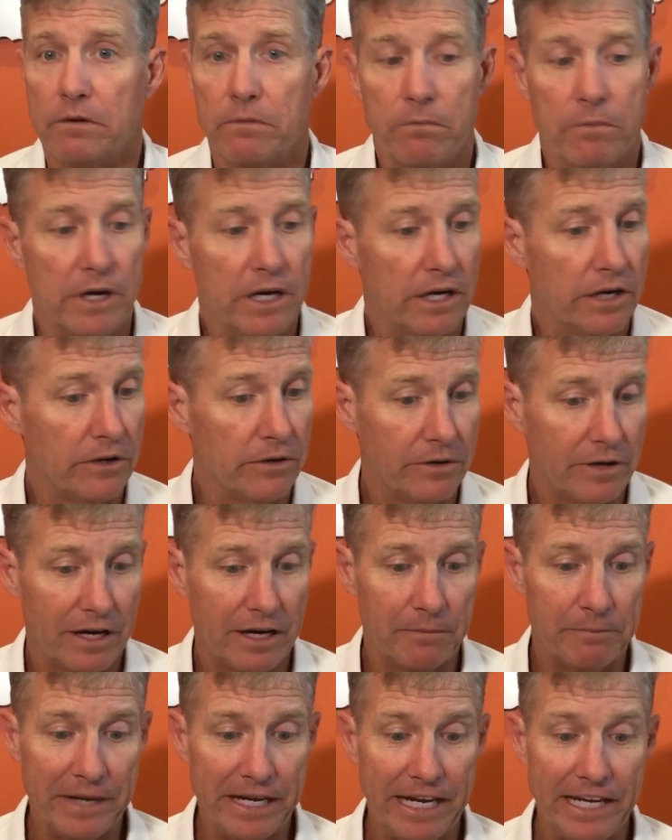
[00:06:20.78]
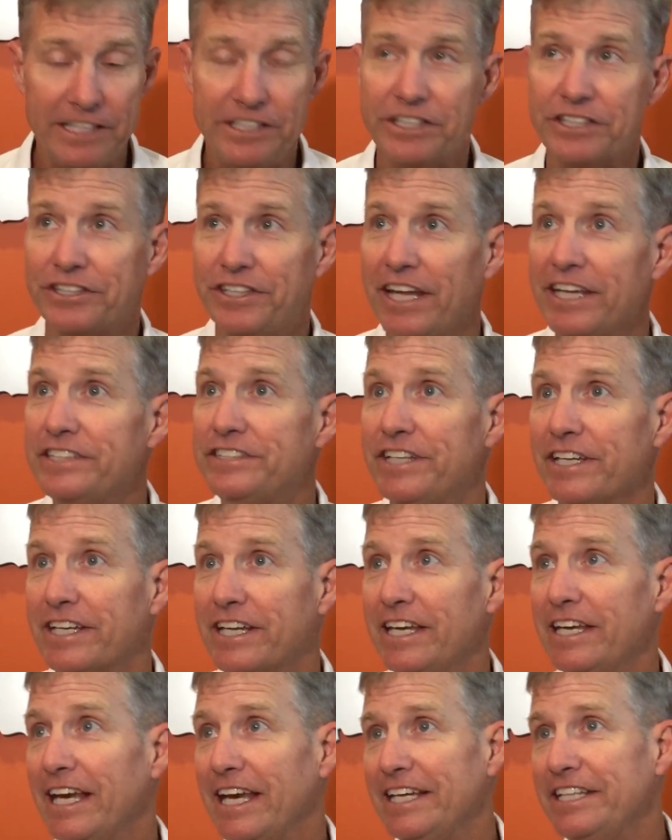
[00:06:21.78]
Well, I mean, he just needs to
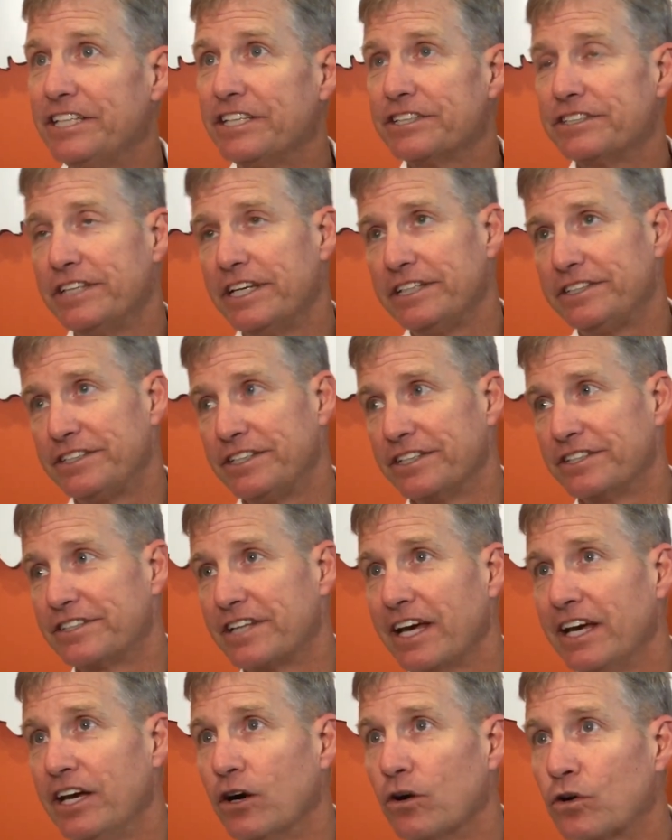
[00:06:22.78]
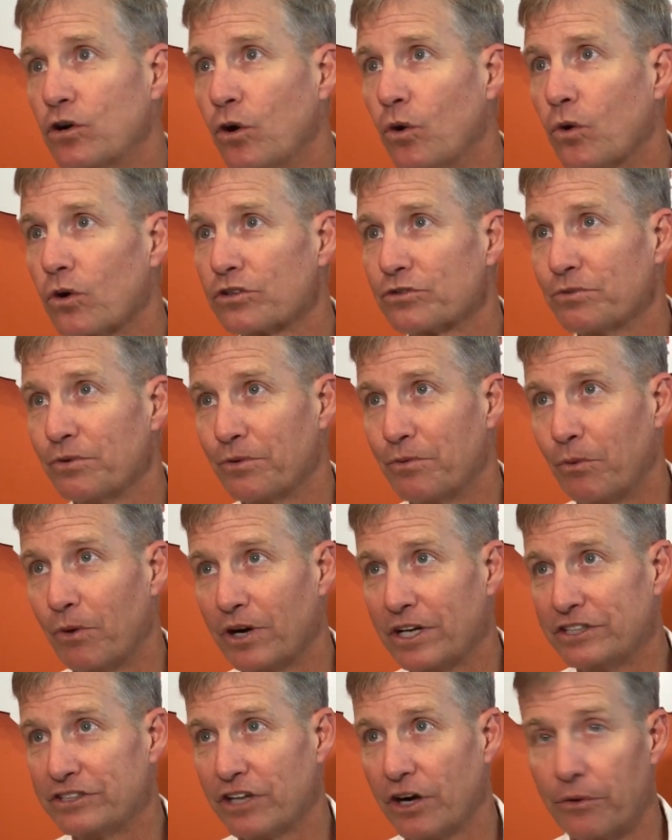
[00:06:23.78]
stay on course with
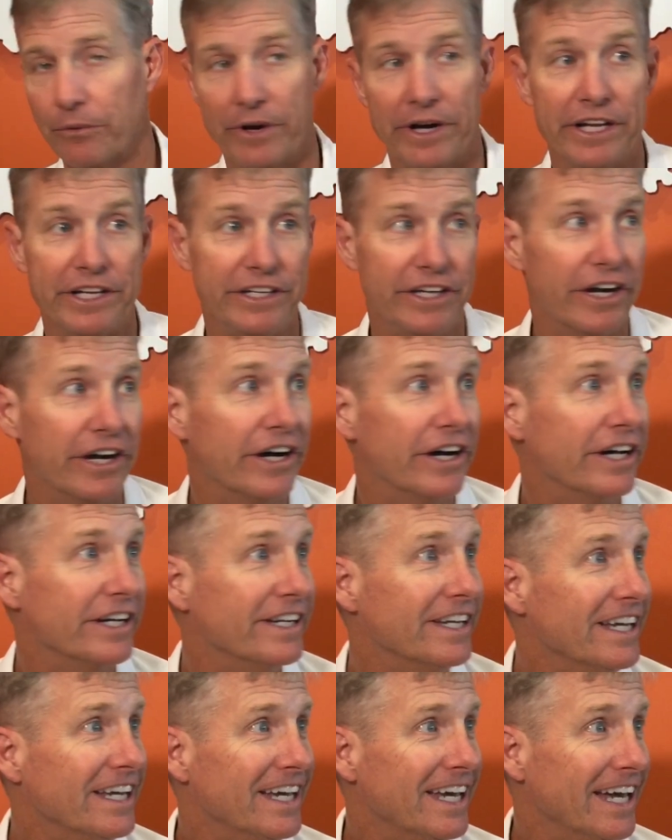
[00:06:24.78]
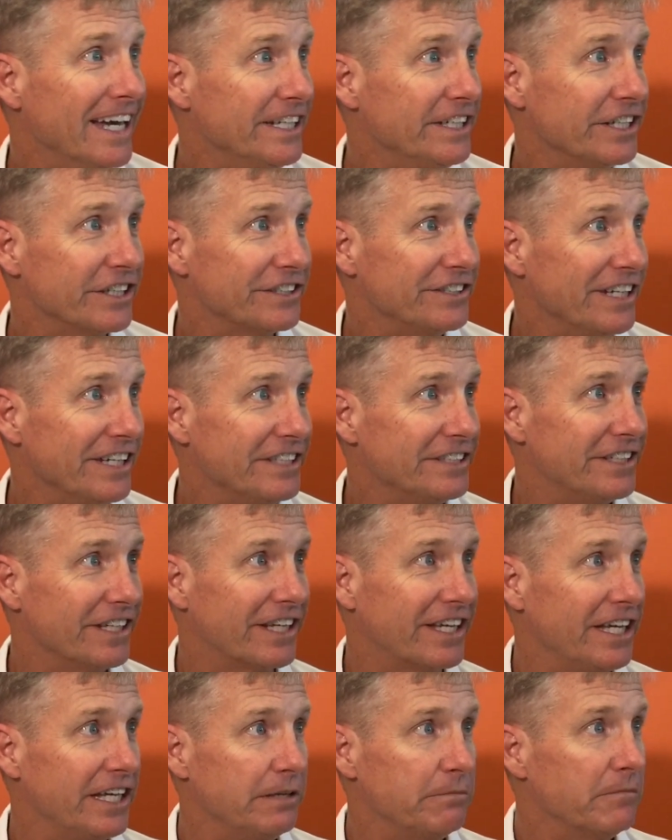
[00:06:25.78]
what he's already done. He just needs to
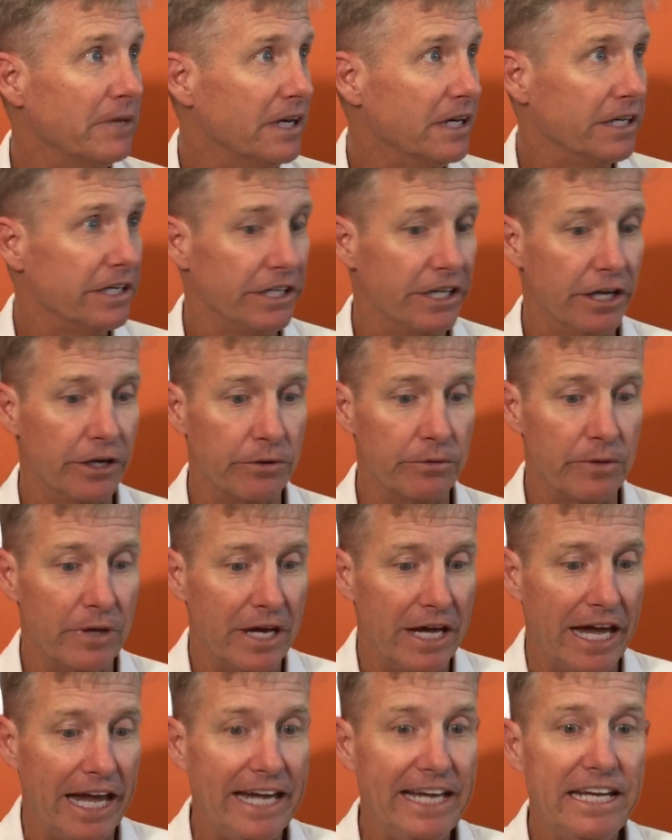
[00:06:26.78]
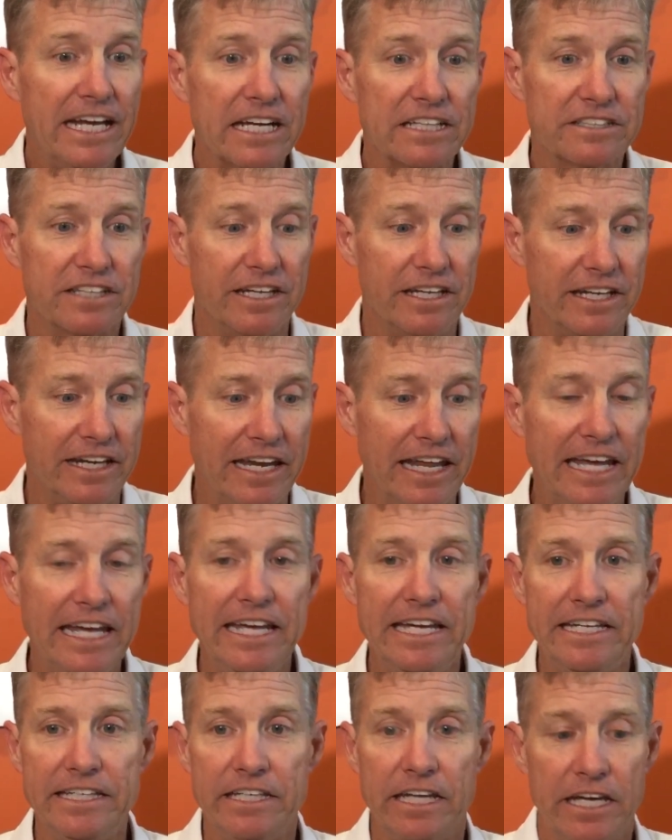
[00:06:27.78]
keep, you know, he doesn't
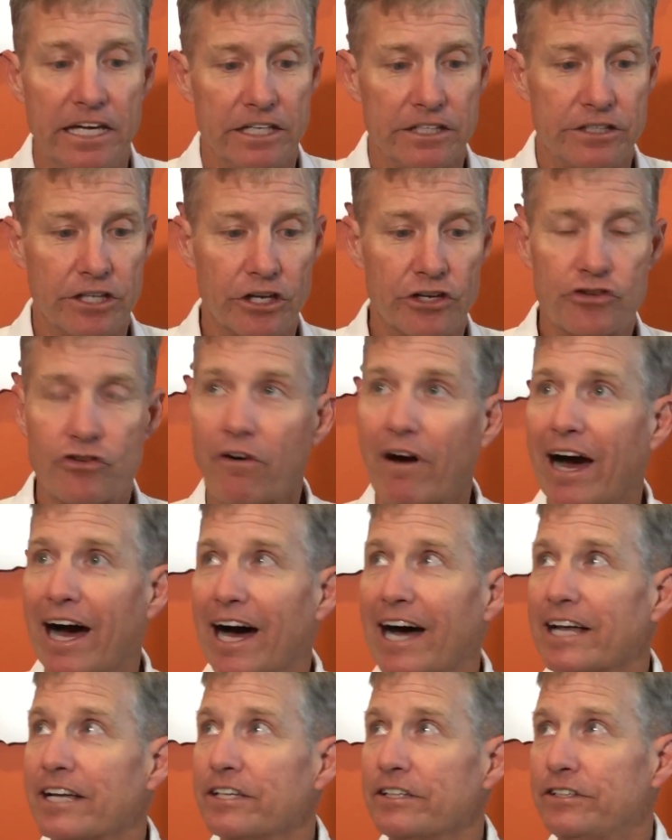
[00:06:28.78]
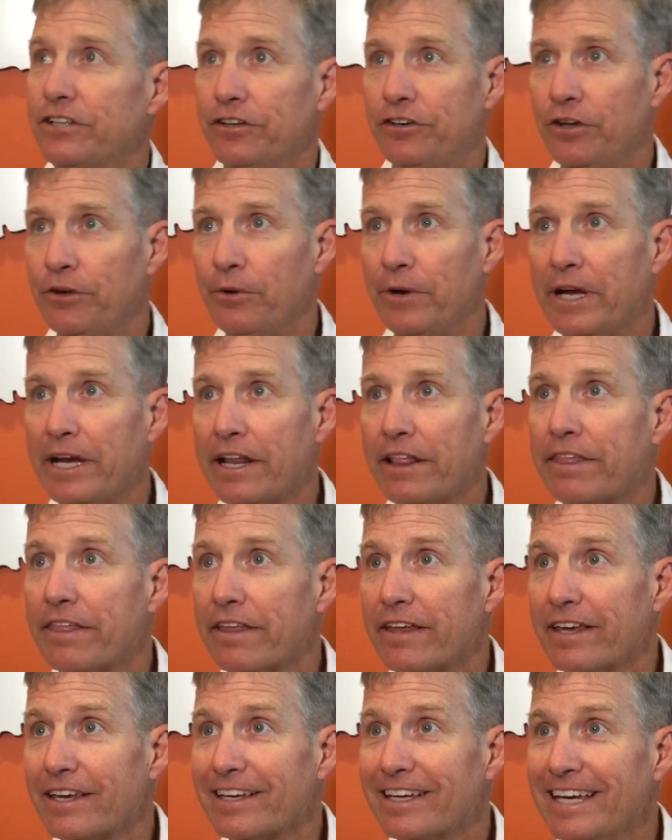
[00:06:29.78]
need to try to do
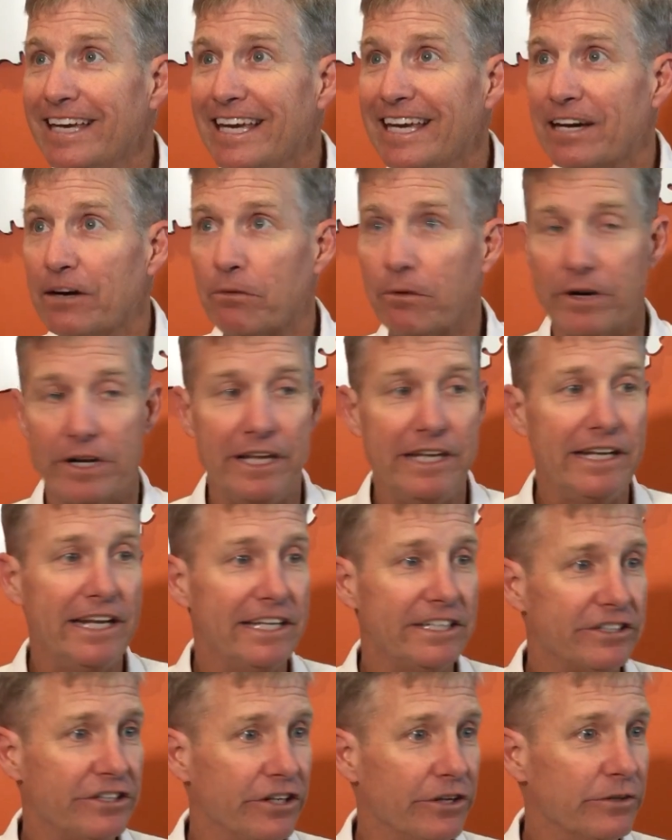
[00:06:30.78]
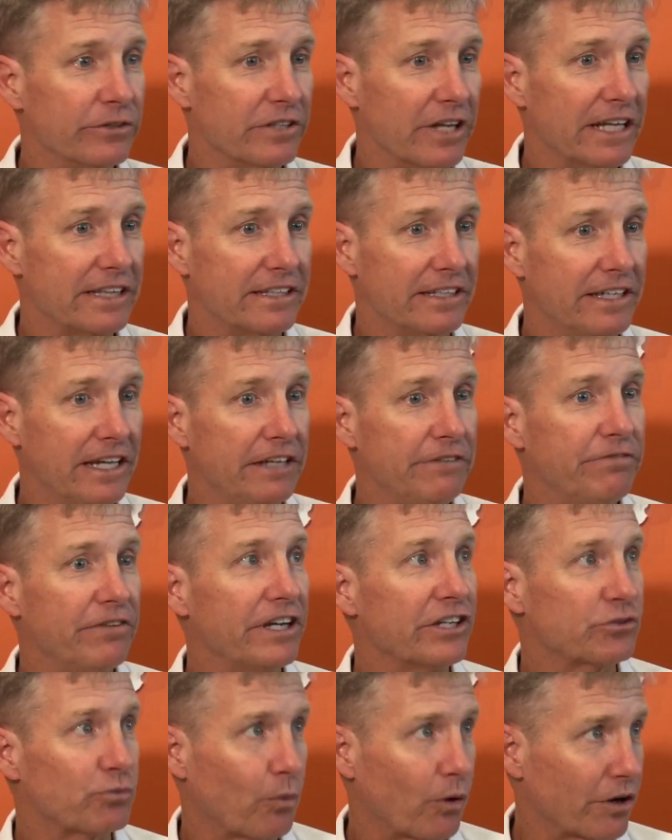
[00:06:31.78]
anything. What he needs to do is let the
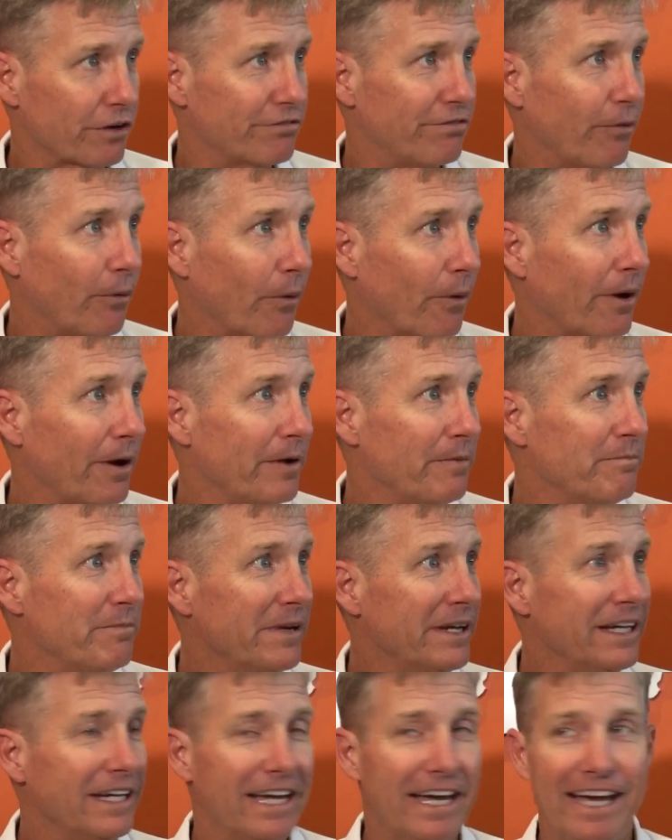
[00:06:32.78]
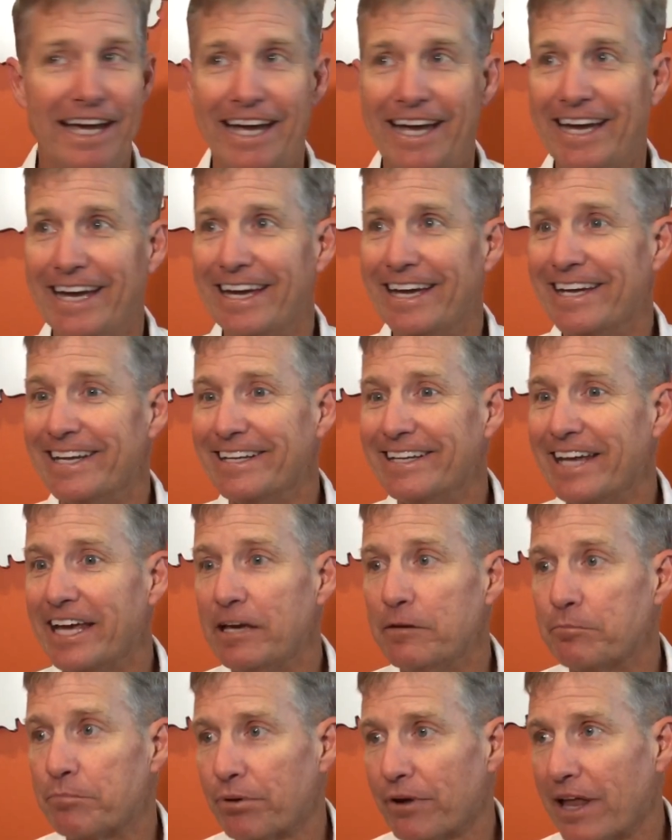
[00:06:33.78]
defense work for him
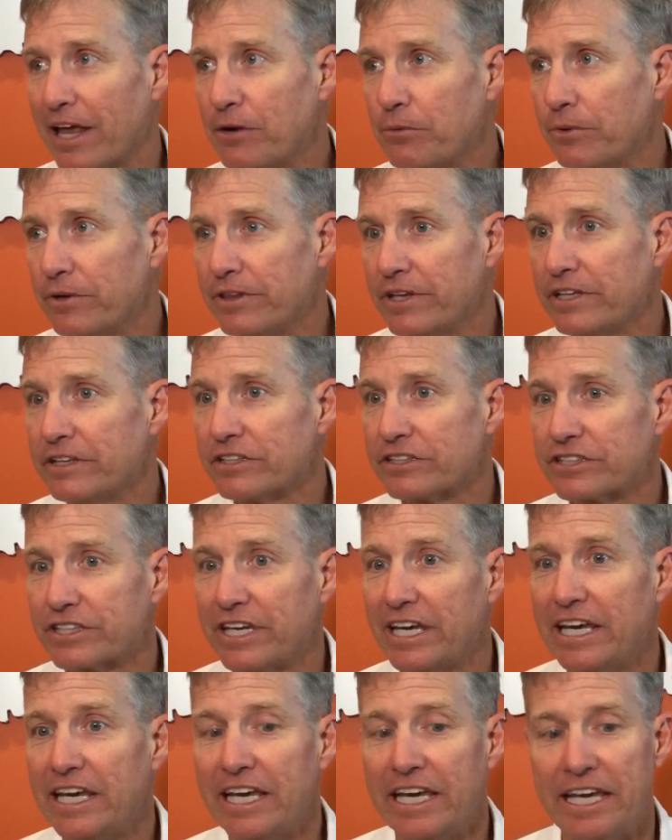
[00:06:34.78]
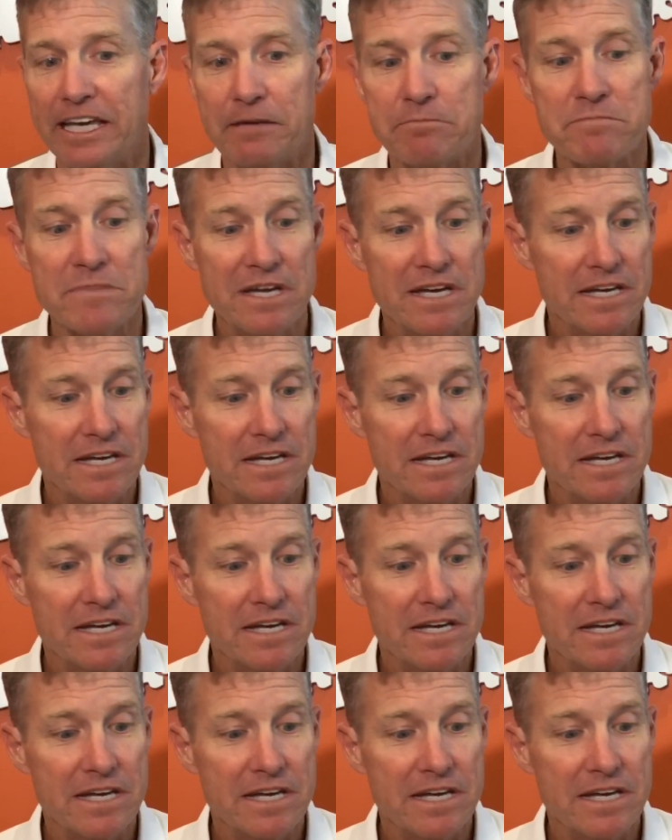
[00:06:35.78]
and play within the scheme,